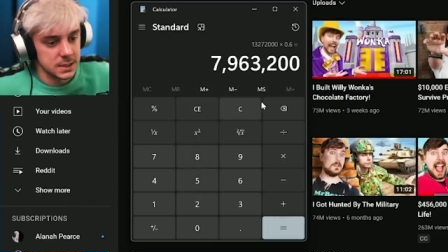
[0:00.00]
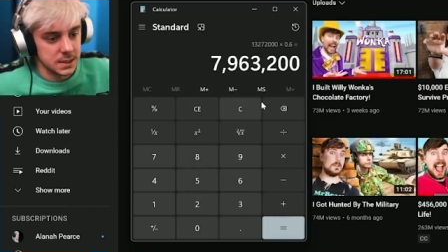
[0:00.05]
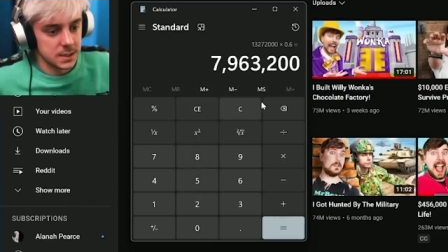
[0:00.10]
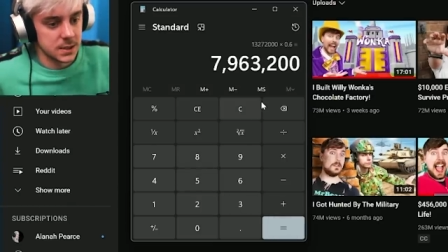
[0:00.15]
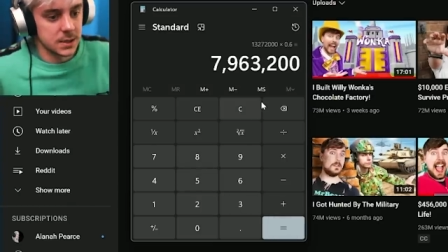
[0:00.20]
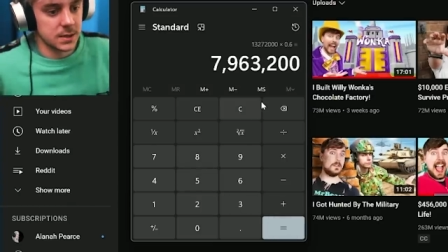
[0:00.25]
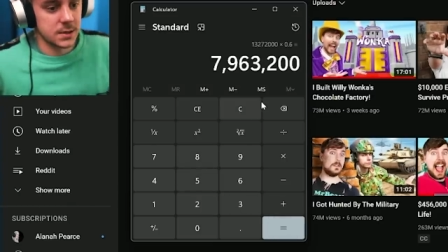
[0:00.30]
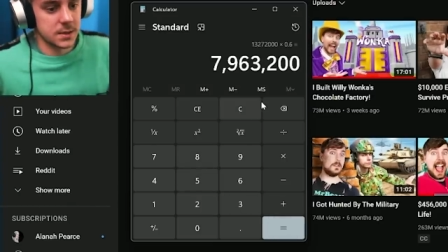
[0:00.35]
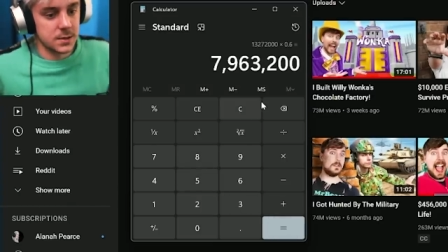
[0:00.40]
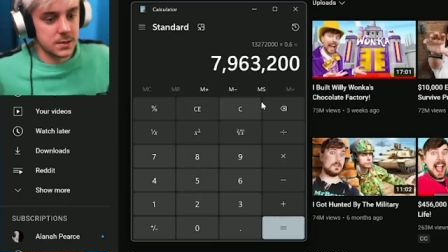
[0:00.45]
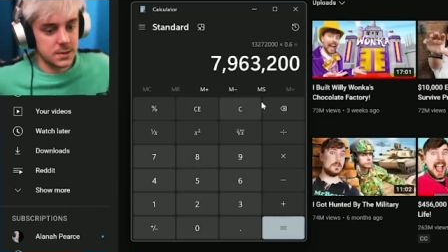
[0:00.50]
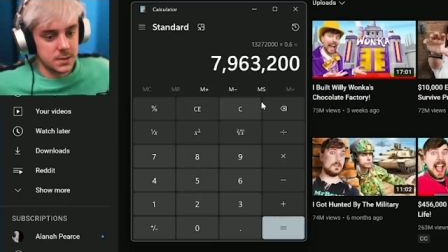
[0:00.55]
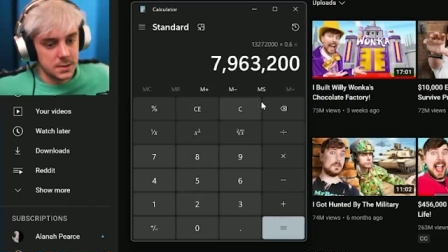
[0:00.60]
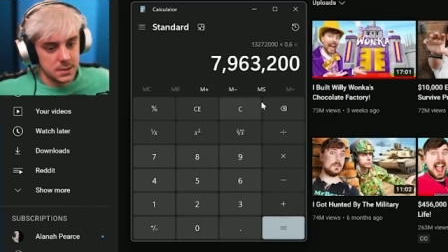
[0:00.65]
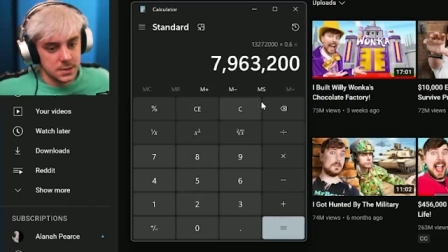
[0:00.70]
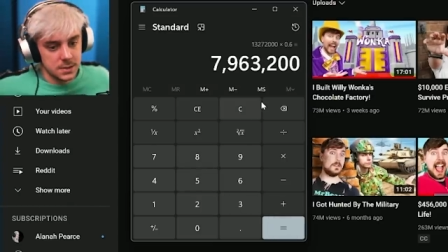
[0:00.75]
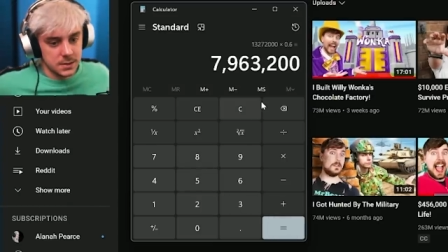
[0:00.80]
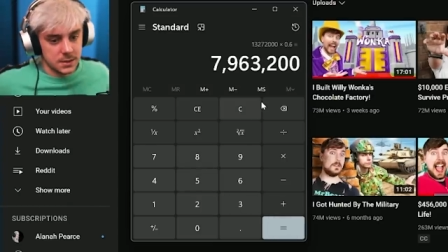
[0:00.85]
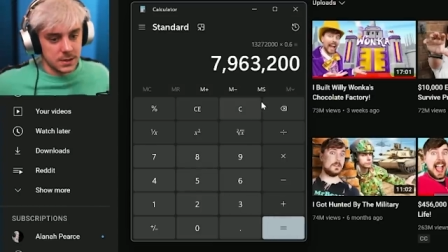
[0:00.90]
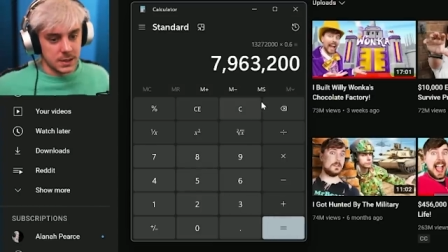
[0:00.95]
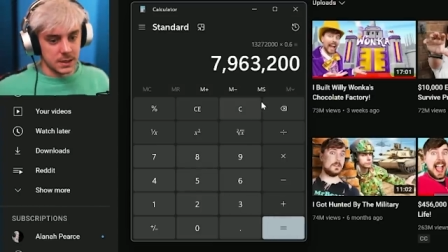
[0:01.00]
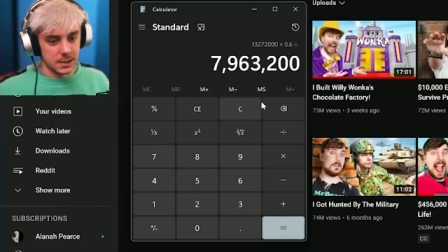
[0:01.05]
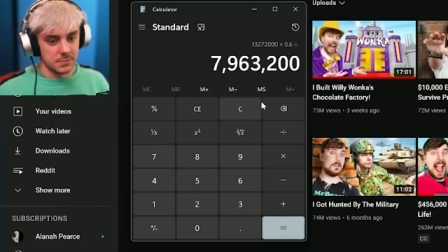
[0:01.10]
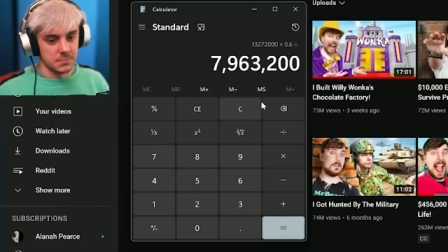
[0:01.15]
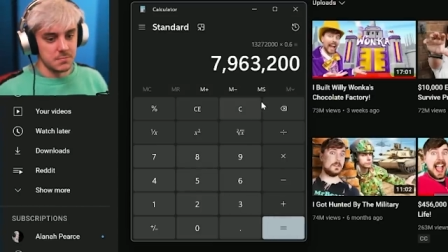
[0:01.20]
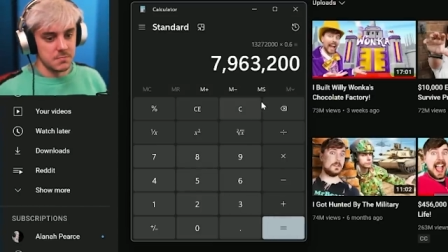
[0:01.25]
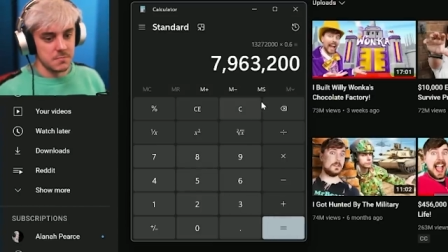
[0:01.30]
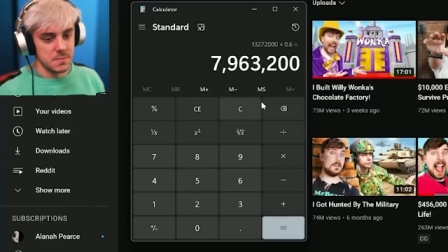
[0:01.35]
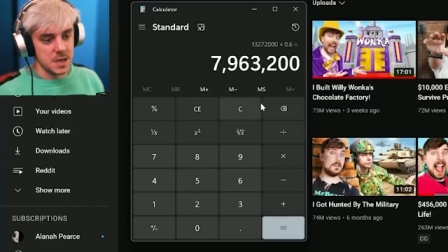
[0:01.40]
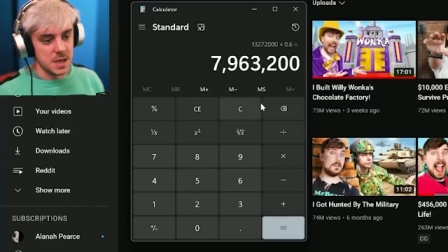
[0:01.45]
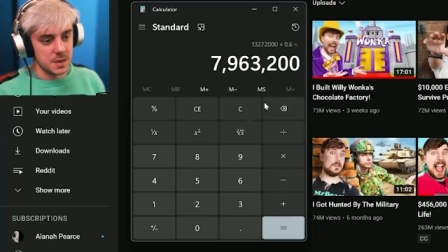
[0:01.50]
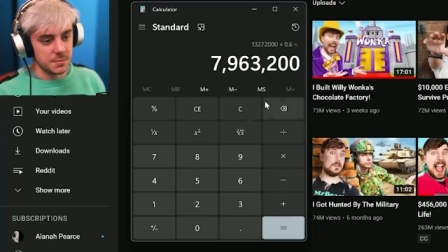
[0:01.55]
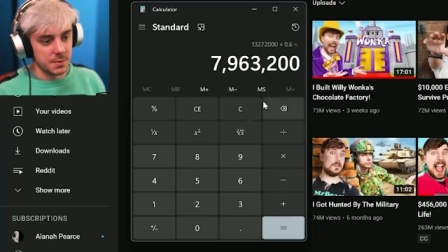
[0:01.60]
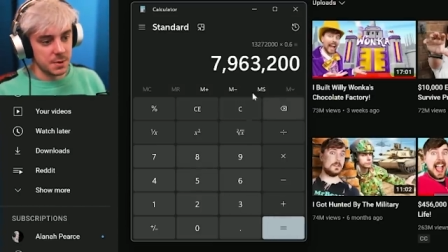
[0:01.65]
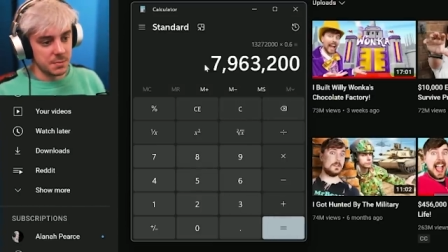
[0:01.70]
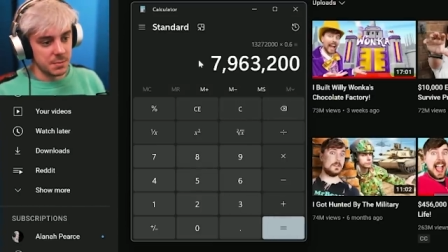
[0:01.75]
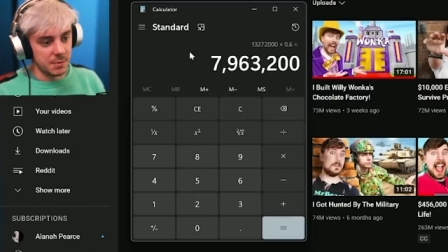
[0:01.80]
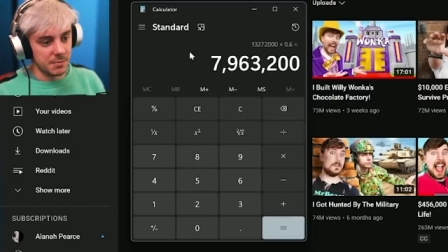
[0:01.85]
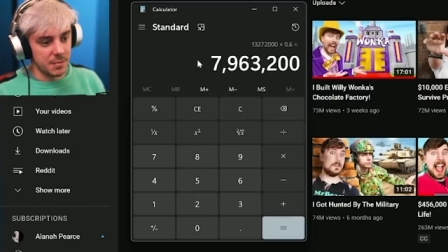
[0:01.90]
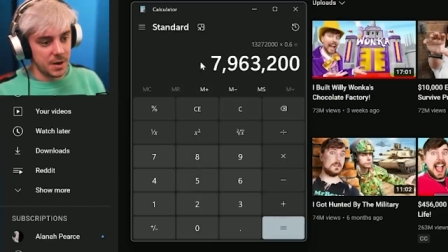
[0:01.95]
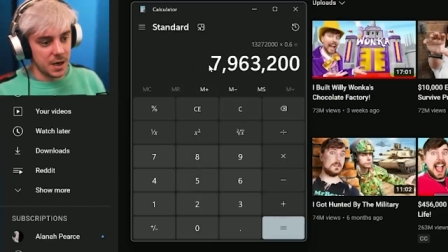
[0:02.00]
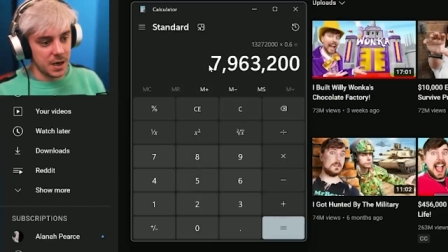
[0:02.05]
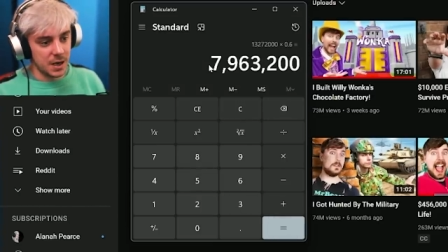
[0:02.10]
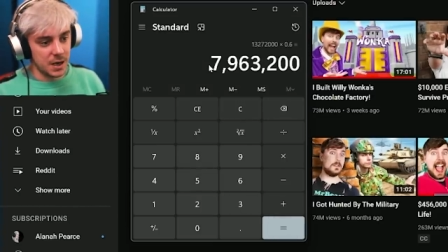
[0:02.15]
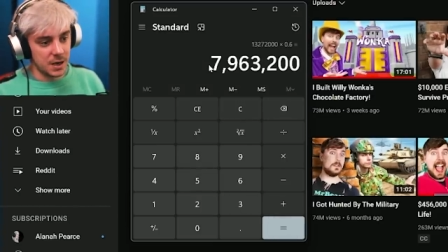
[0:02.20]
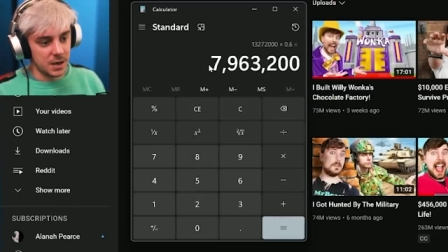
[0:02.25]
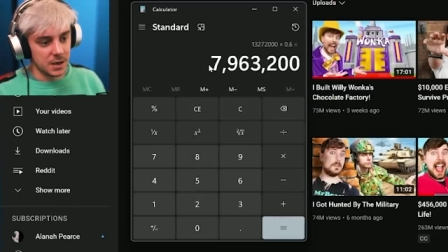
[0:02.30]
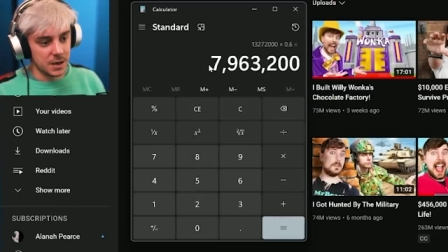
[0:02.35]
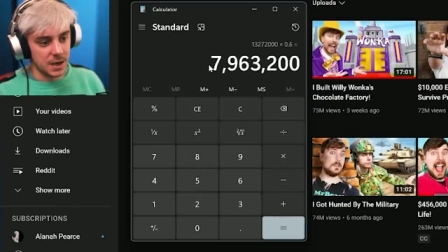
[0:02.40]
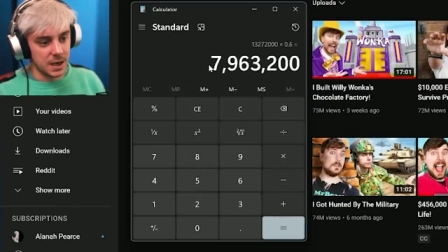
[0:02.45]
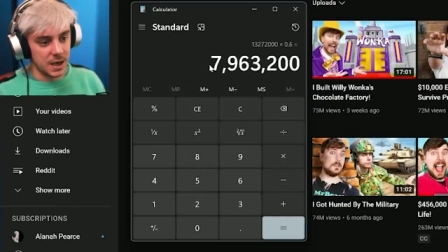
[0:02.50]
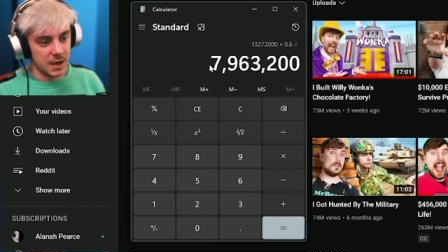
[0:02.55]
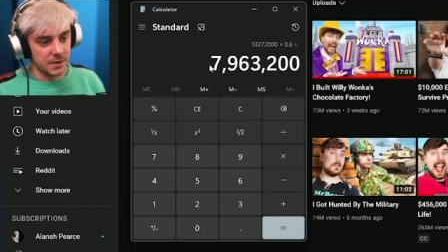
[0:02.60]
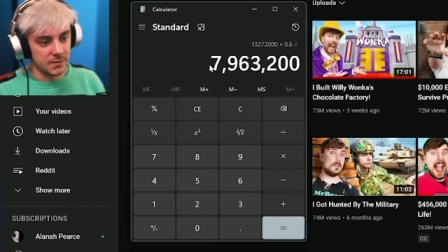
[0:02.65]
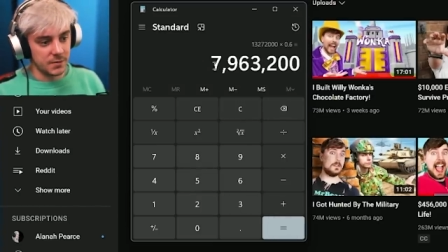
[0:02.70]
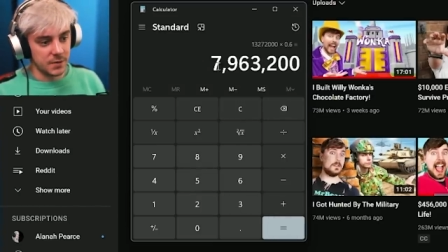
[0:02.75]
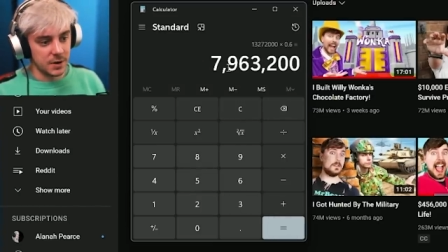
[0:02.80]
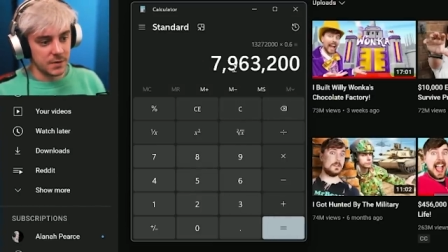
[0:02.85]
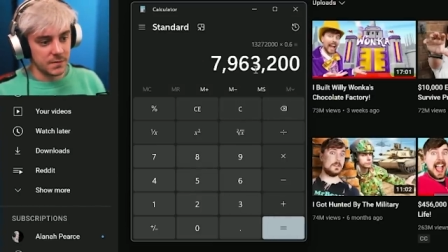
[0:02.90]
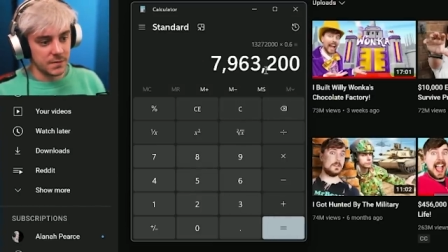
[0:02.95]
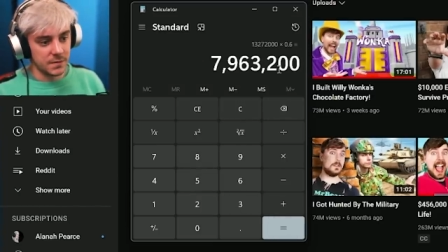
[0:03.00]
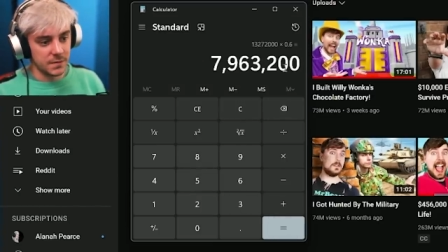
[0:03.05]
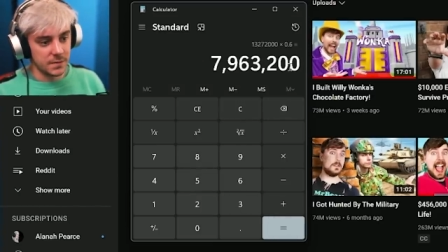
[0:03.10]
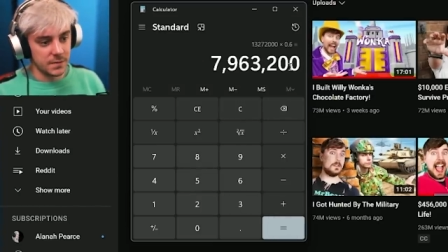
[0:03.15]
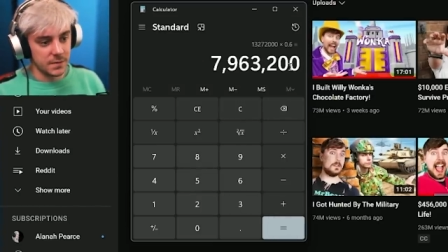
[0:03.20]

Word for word: year like minimum on, on ad rev.